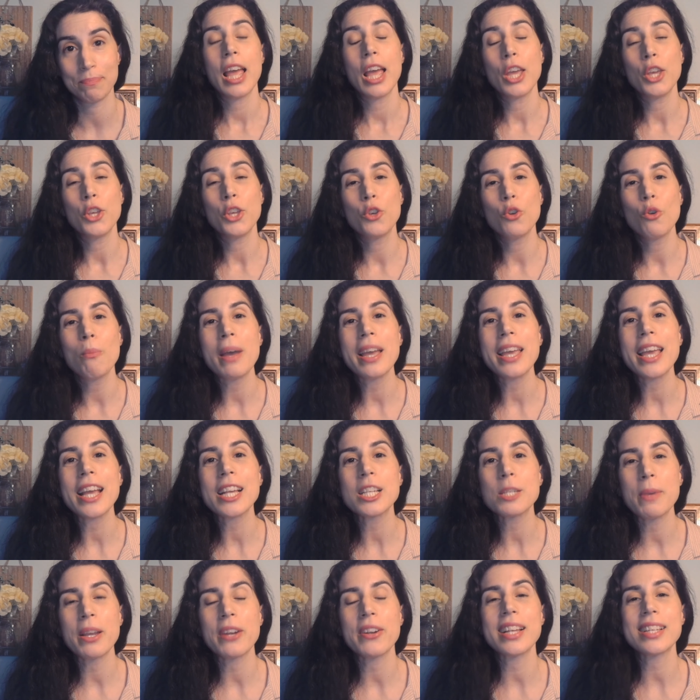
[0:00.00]
You may
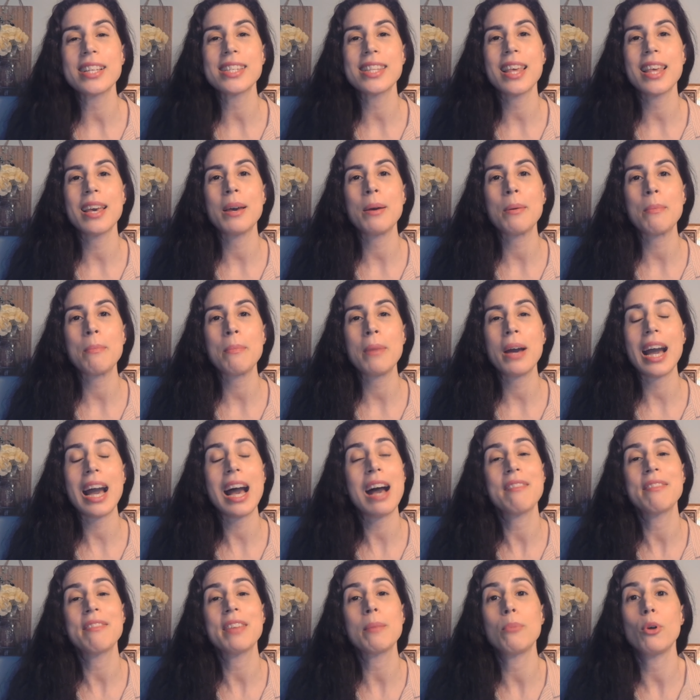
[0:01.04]
experience them
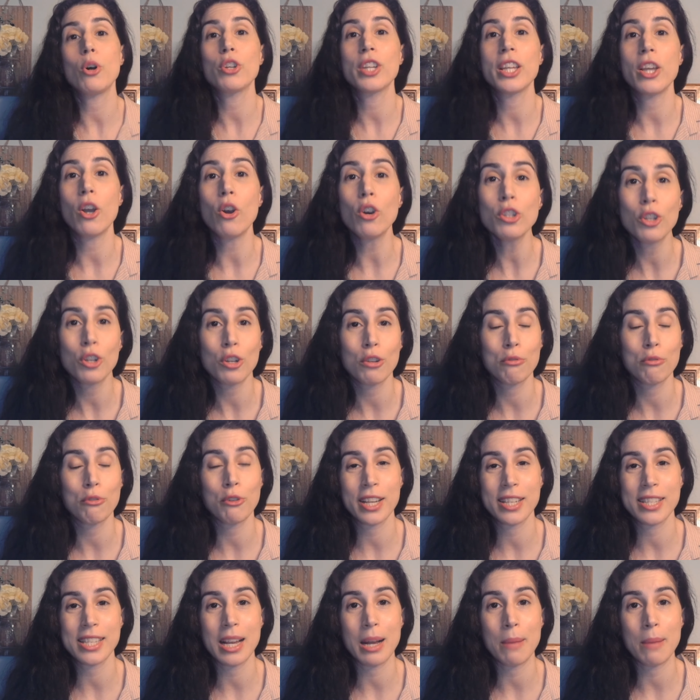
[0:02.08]
having body odor, for
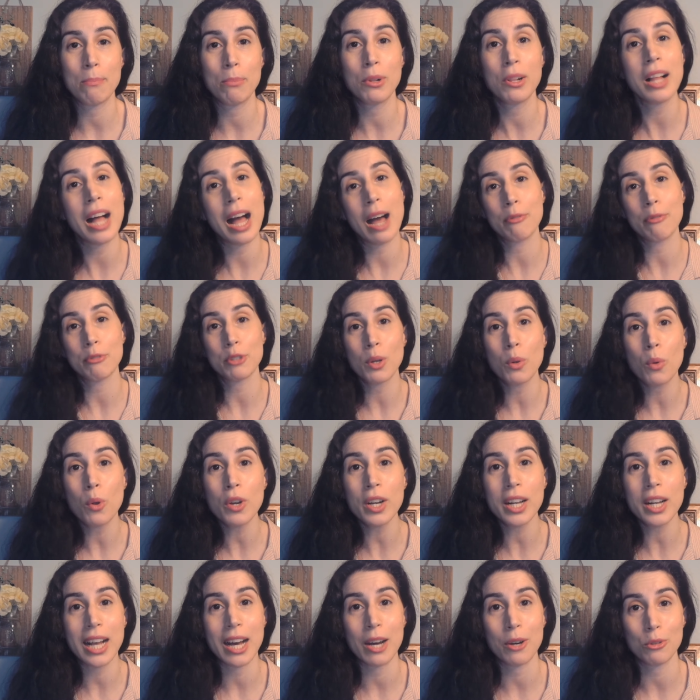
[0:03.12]
example, after a
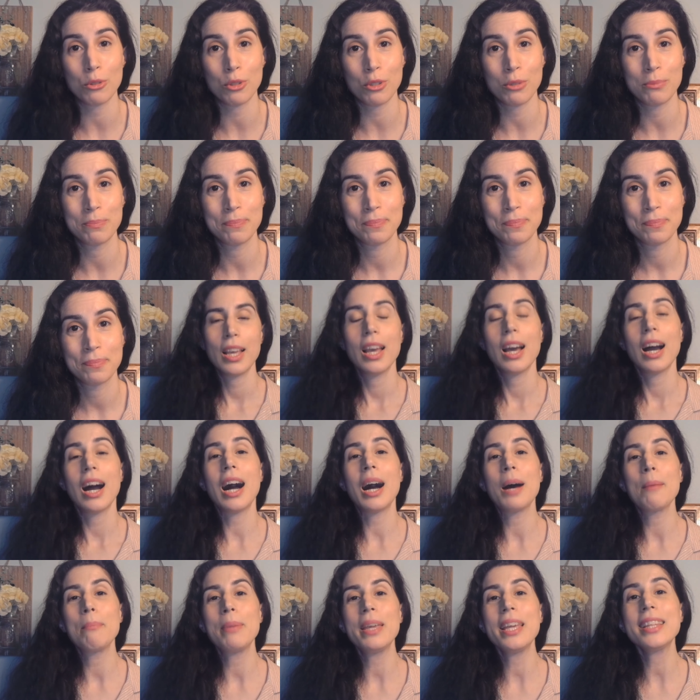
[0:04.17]
workout.
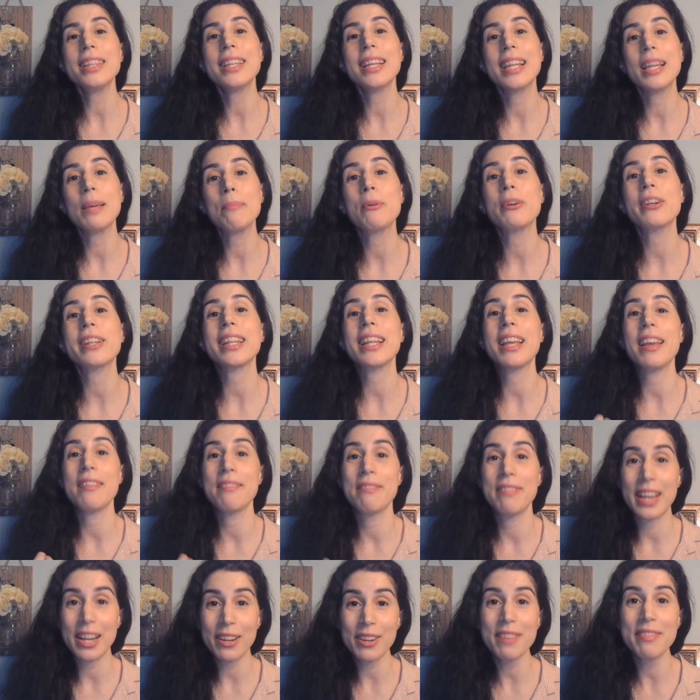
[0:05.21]
I'm being deliberately
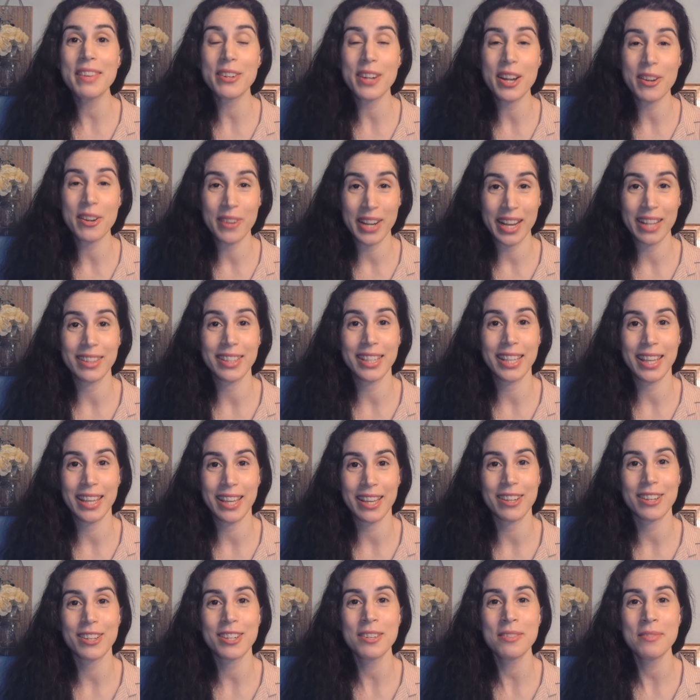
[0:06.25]
very, very real
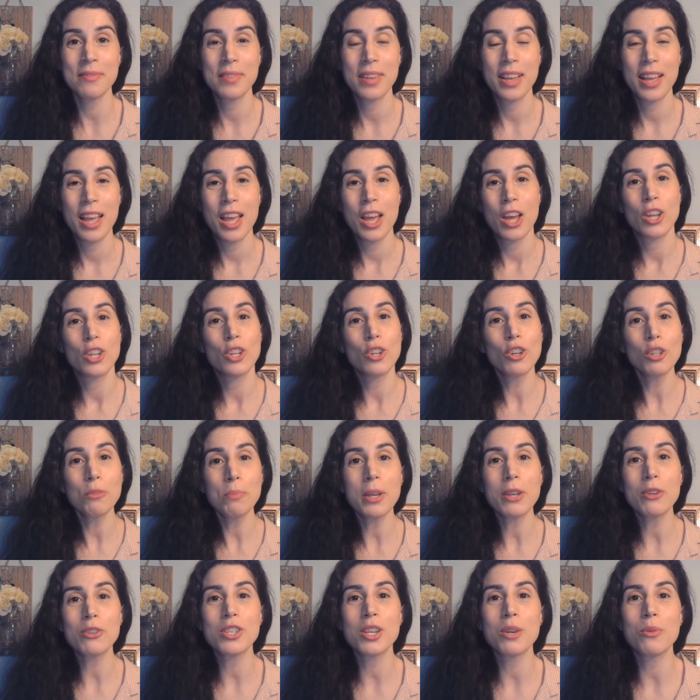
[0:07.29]
here, not
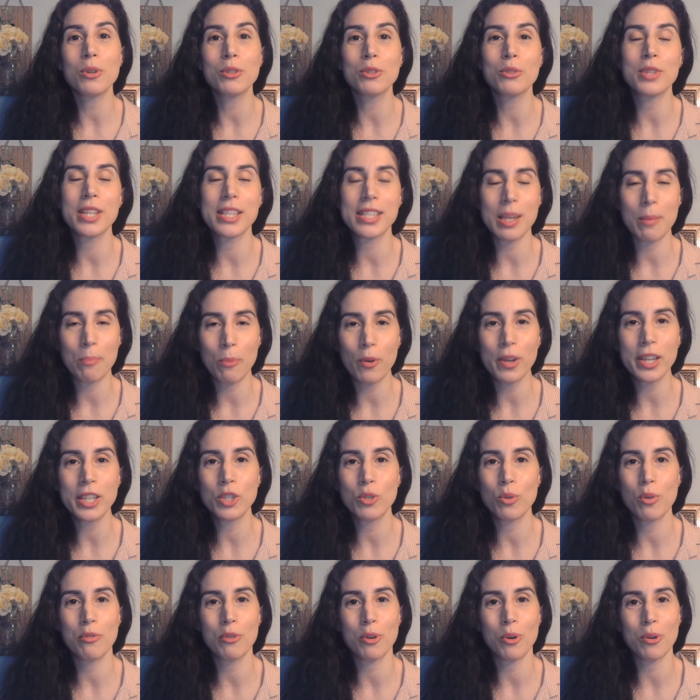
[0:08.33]
because I want to disappoint you,
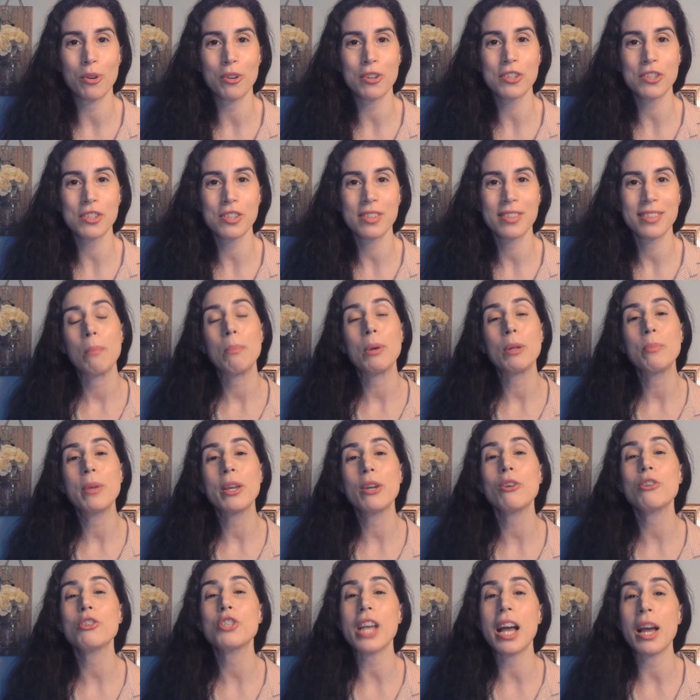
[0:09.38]
of course, but
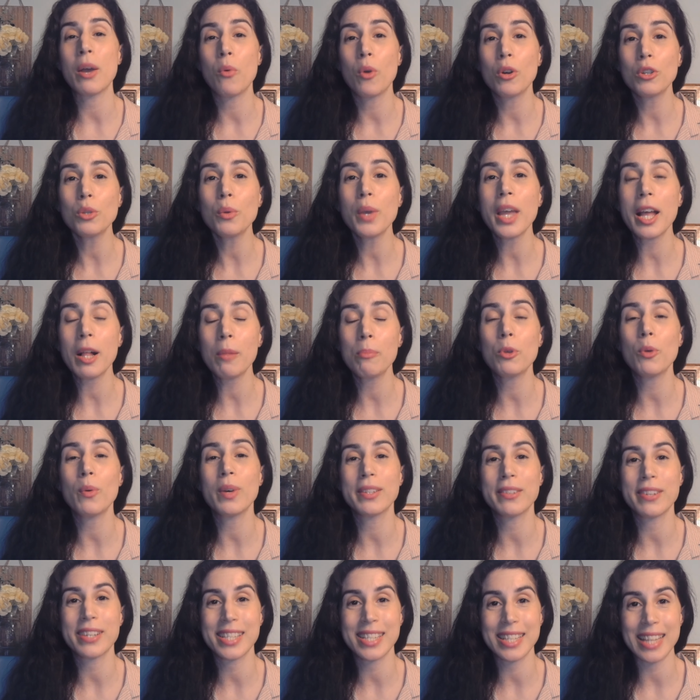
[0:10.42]
because I want to help you
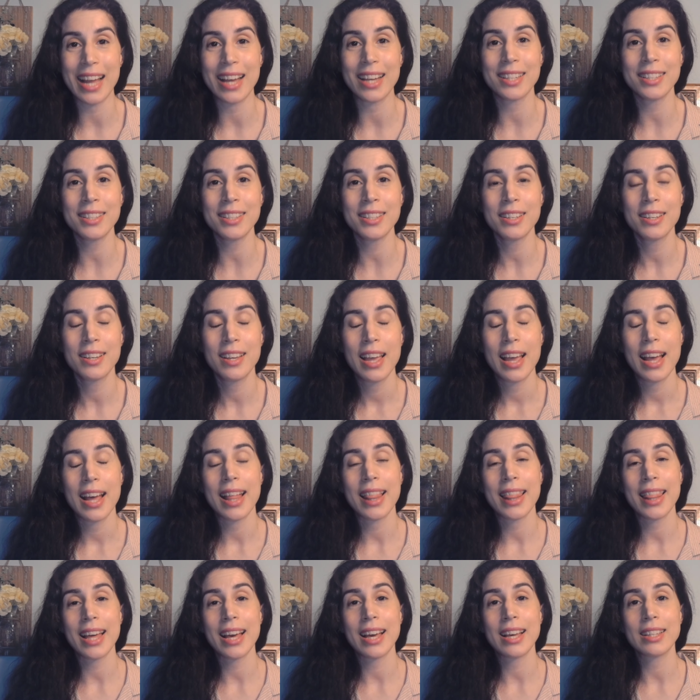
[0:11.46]
understand
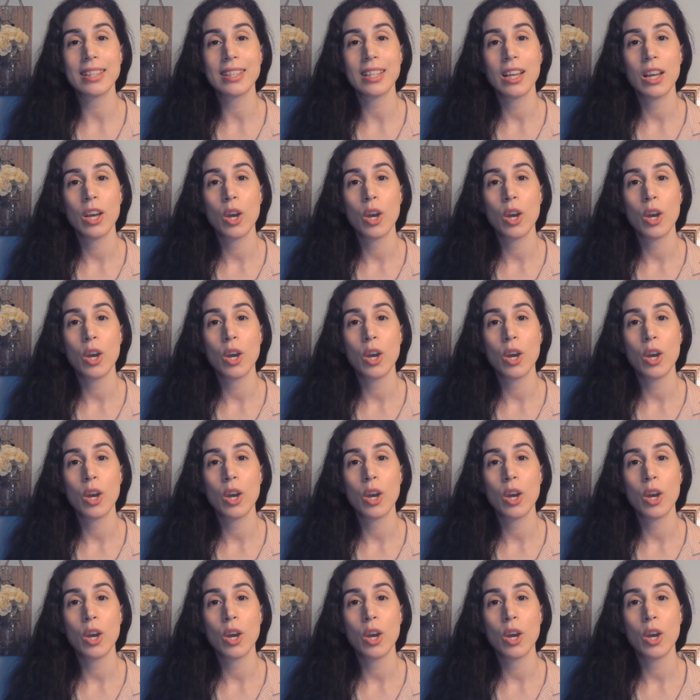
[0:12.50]
that